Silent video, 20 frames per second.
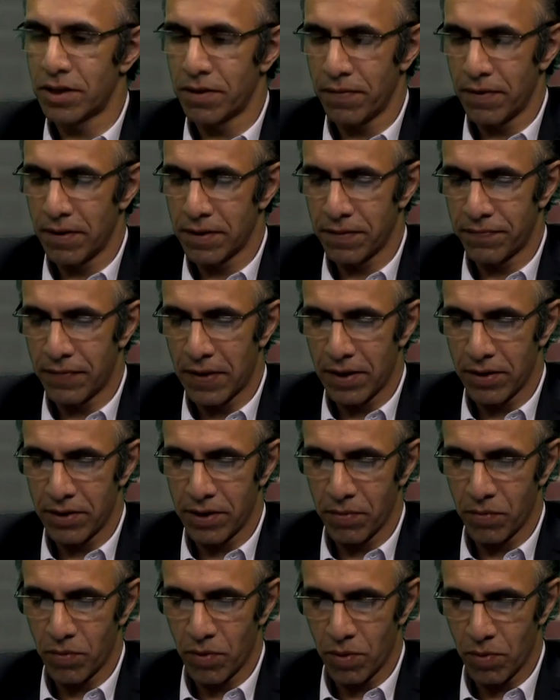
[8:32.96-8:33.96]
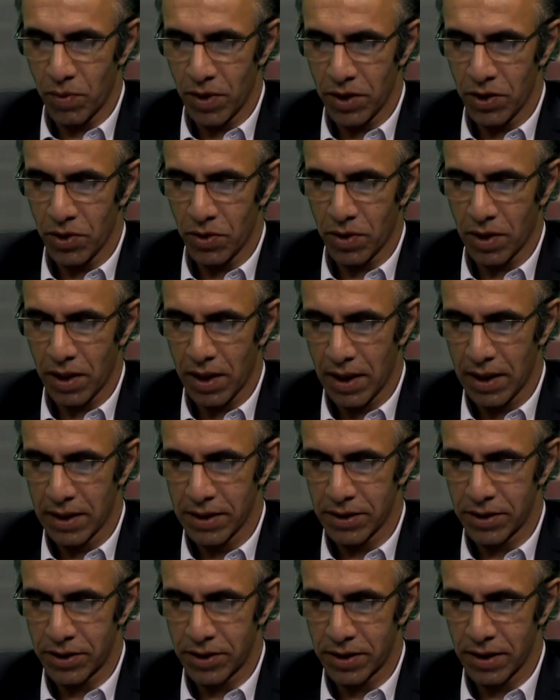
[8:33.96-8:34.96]
a final thing, what are your
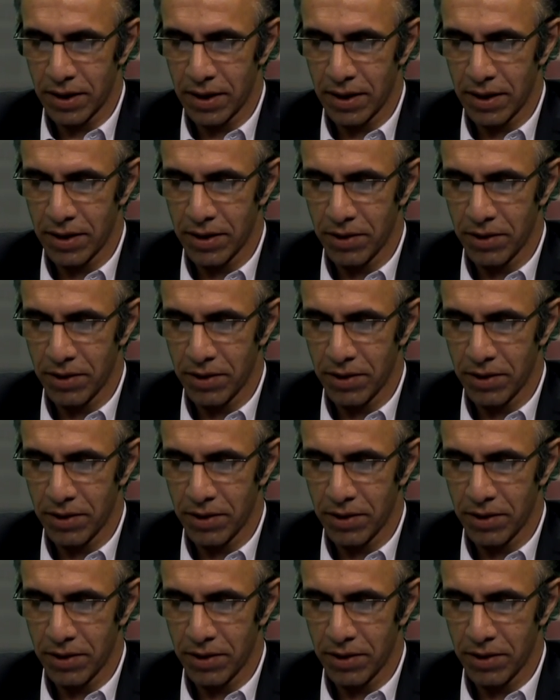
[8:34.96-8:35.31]
clients at